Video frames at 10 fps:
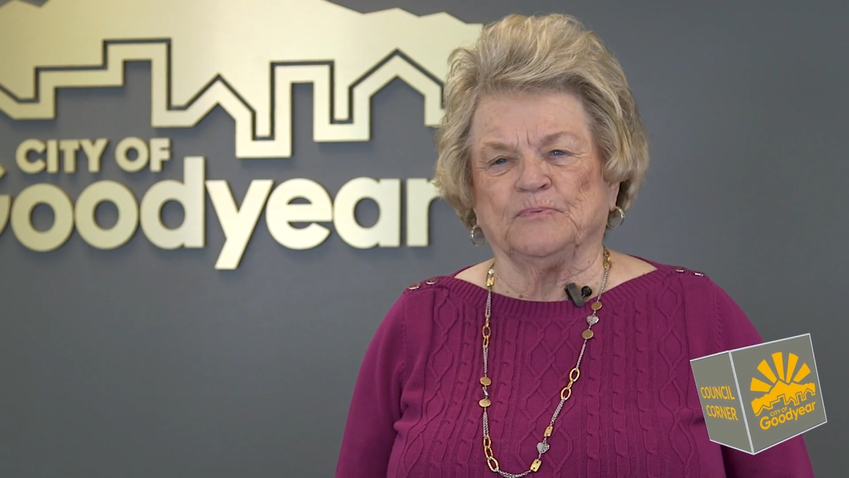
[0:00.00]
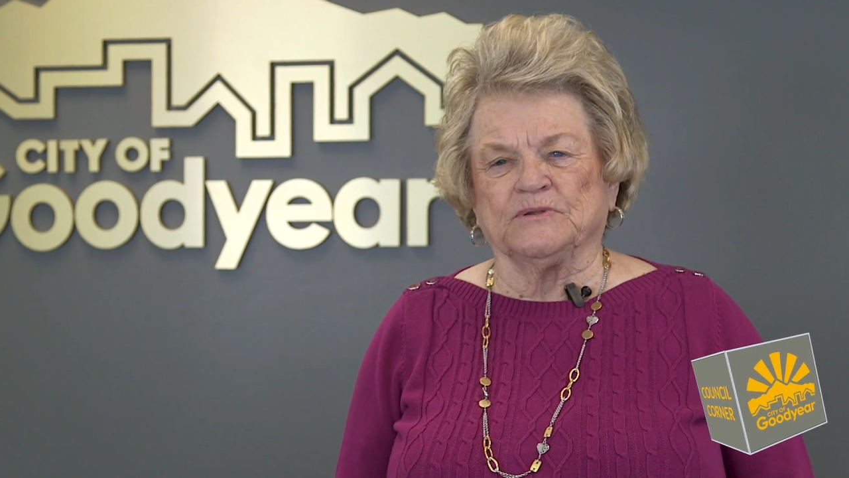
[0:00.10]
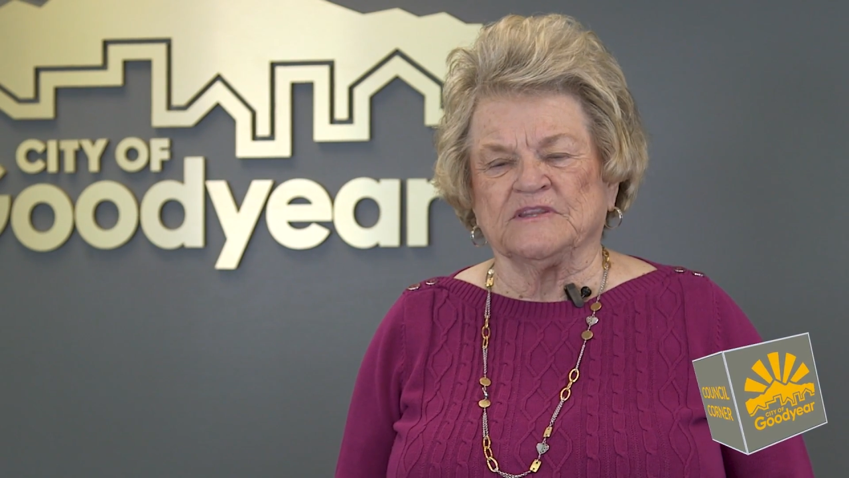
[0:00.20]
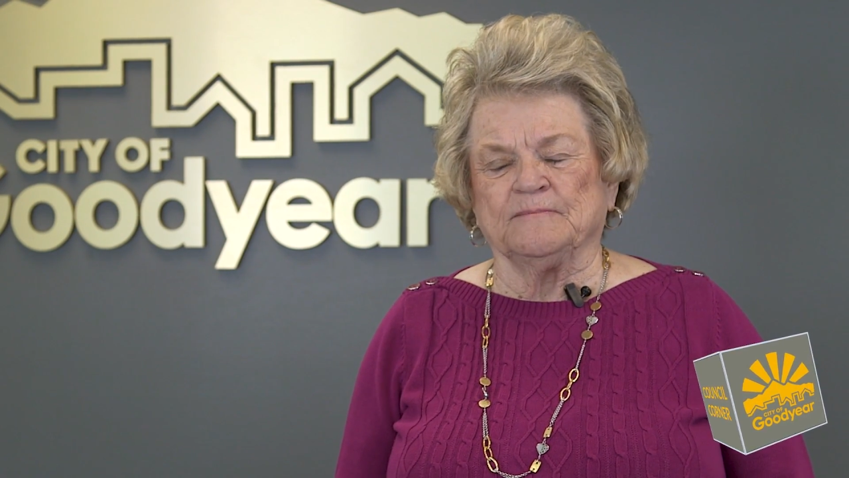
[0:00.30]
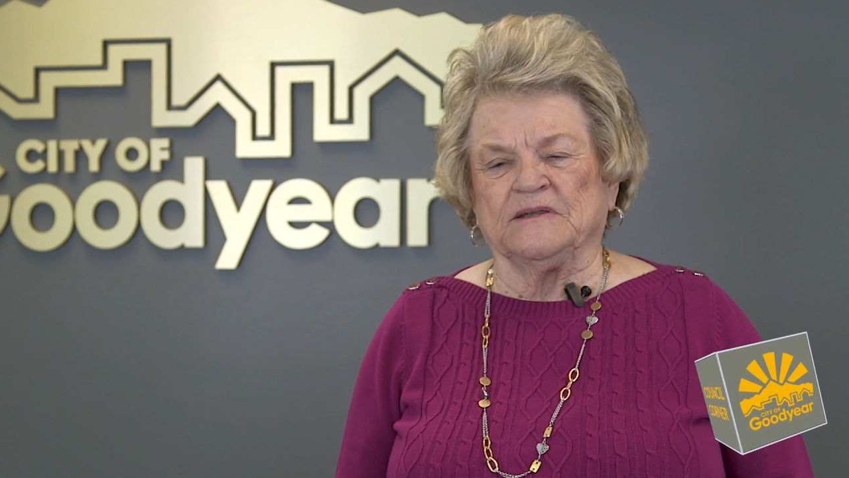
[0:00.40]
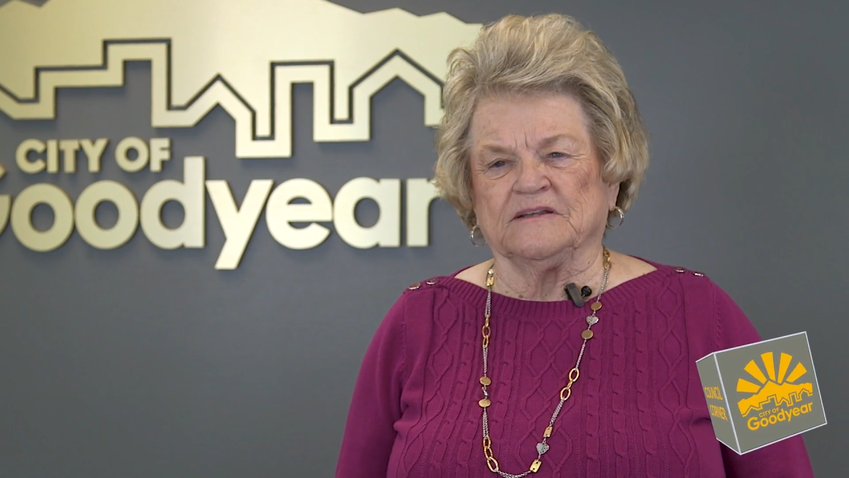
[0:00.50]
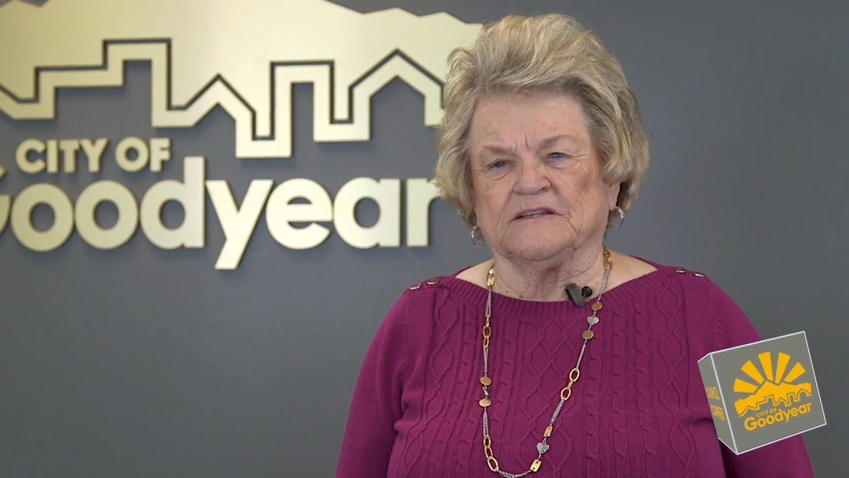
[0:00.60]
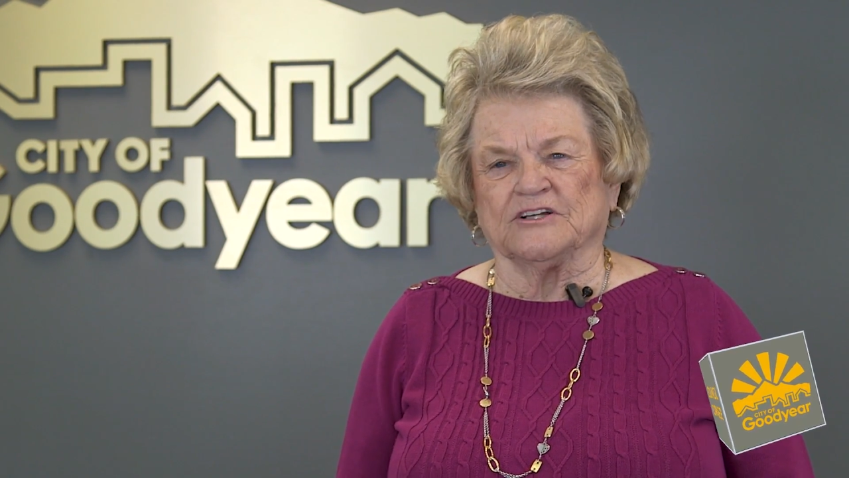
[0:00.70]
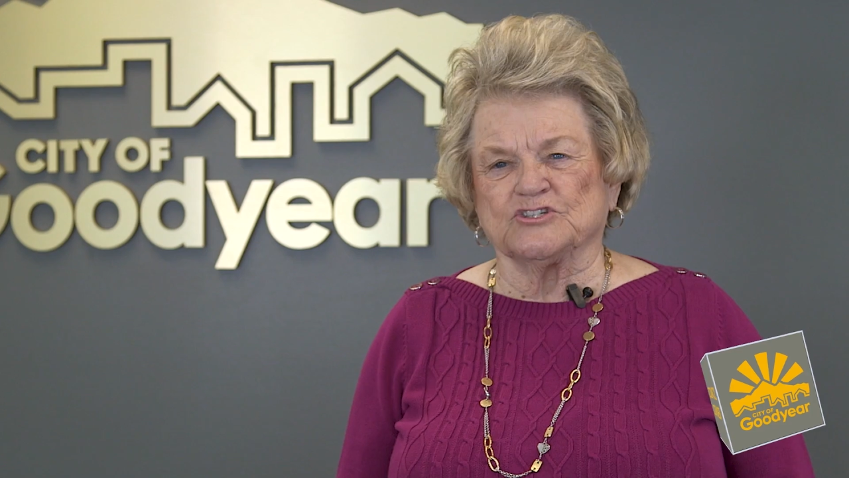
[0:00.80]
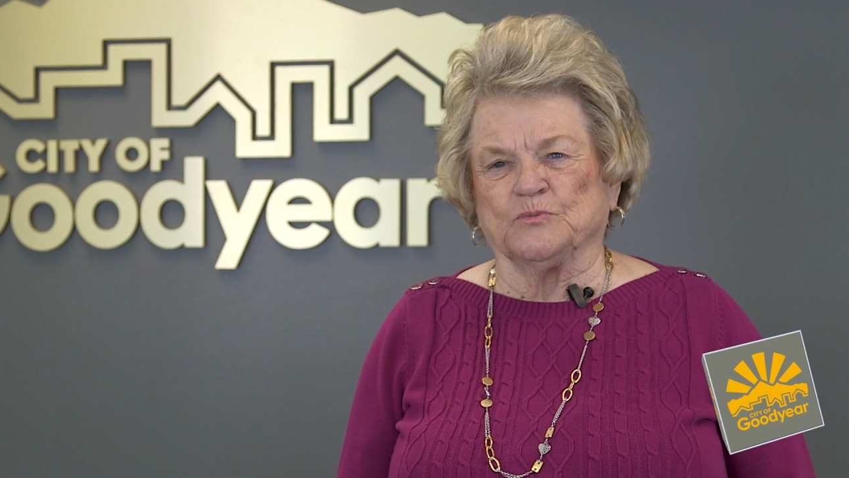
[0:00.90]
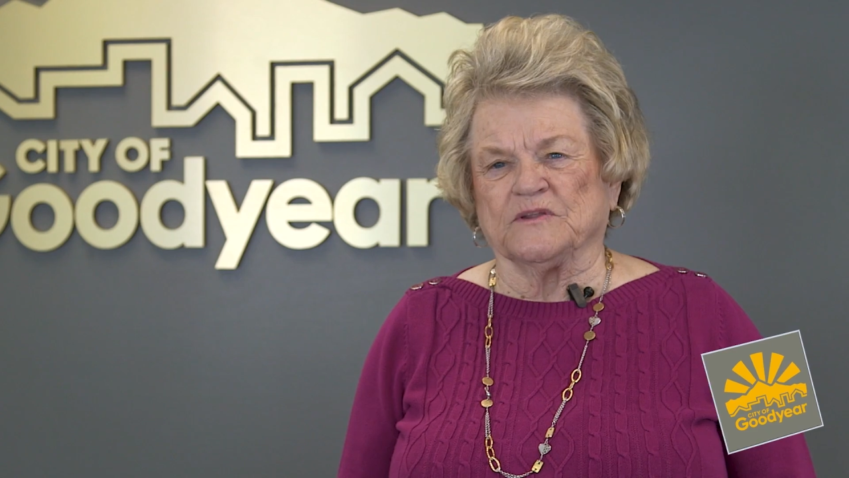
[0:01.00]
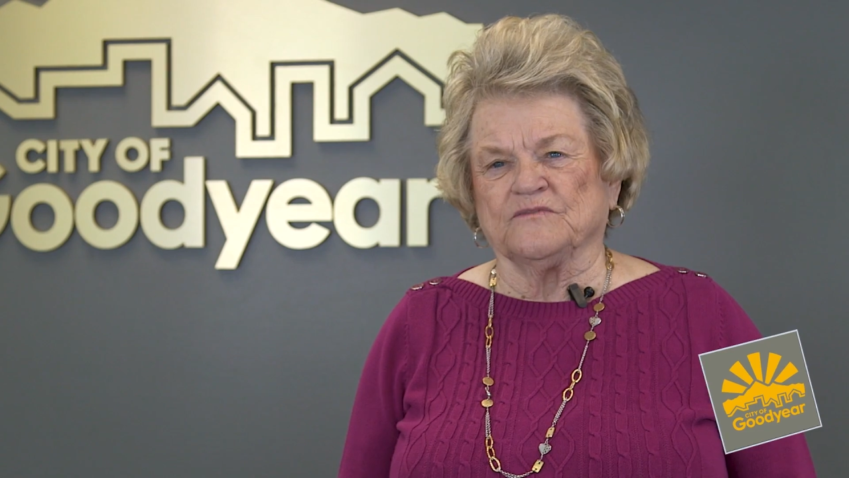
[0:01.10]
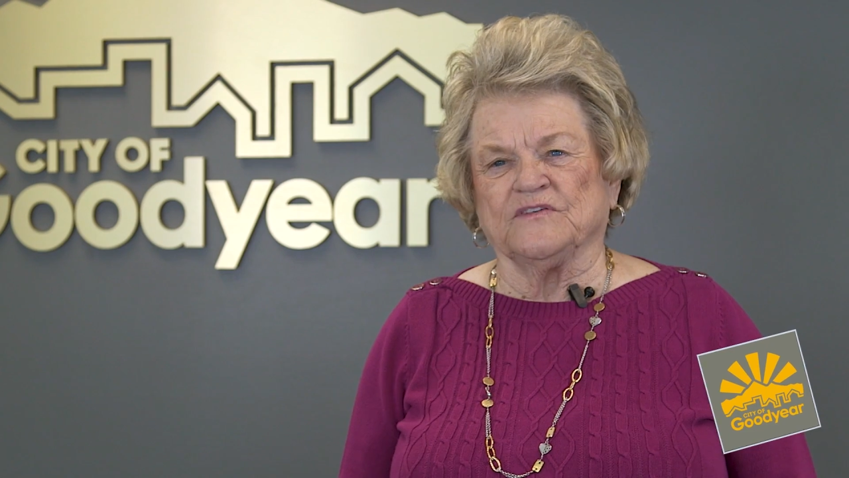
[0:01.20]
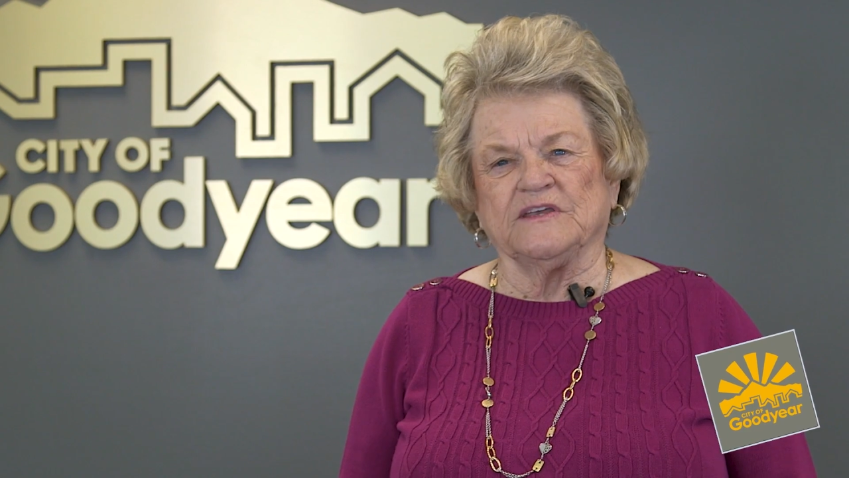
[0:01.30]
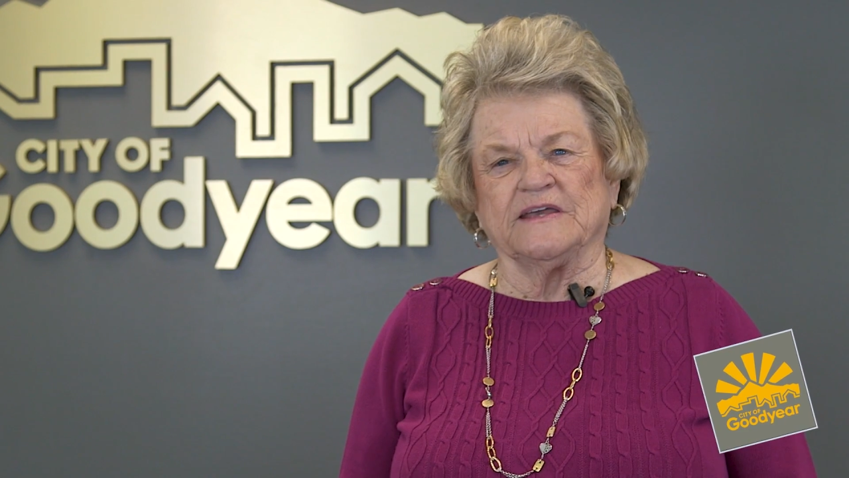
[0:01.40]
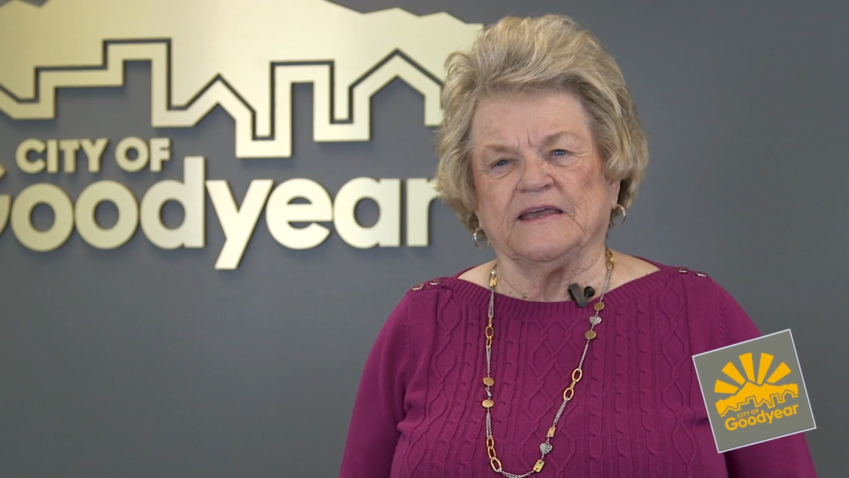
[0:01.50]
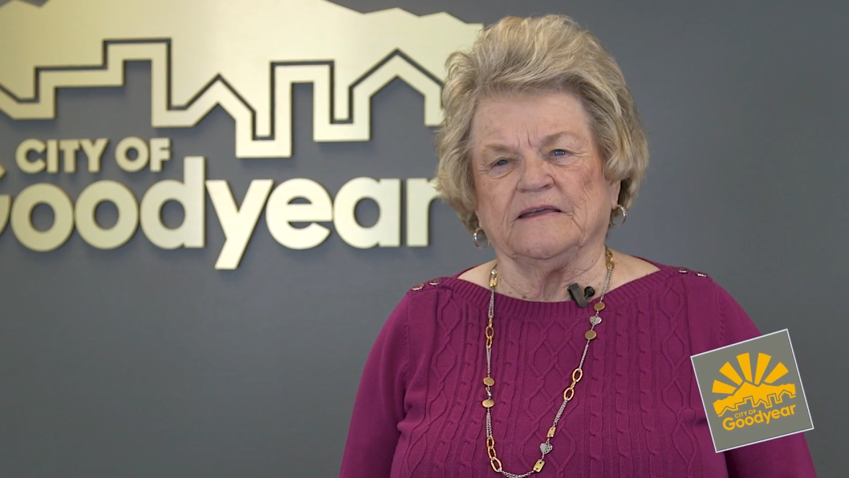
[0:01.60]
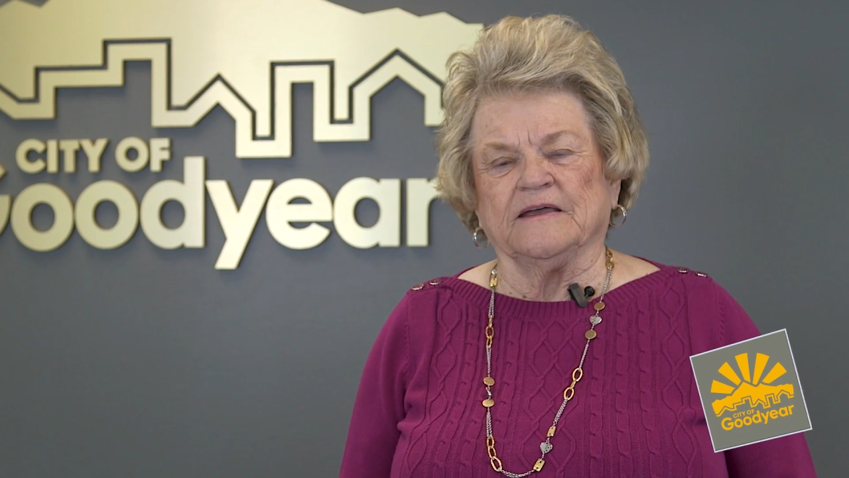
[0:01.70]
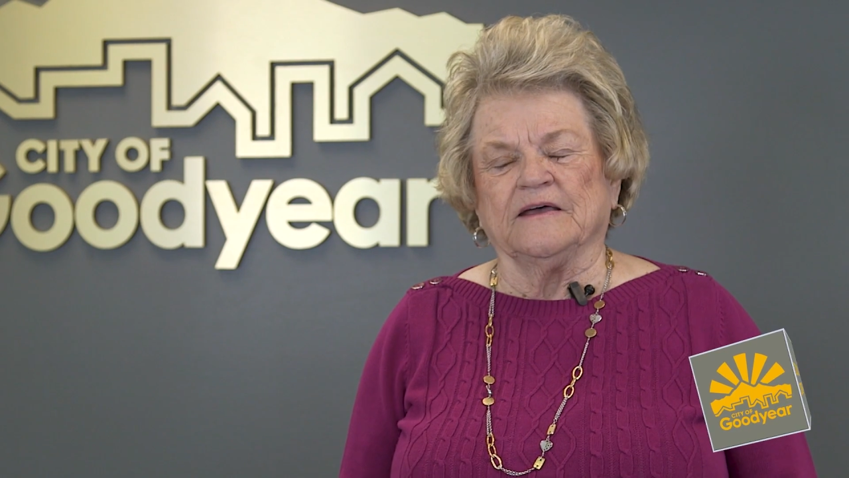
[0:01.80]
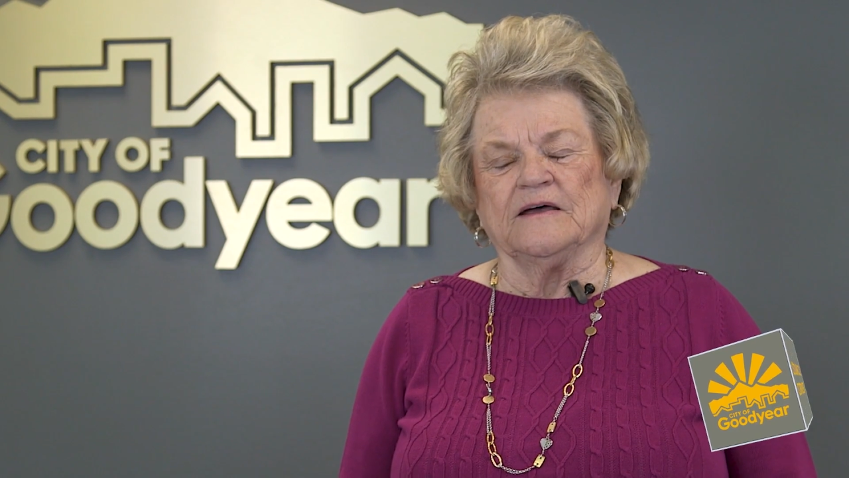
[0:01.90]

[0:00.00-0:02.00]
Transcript: put them in touch with VA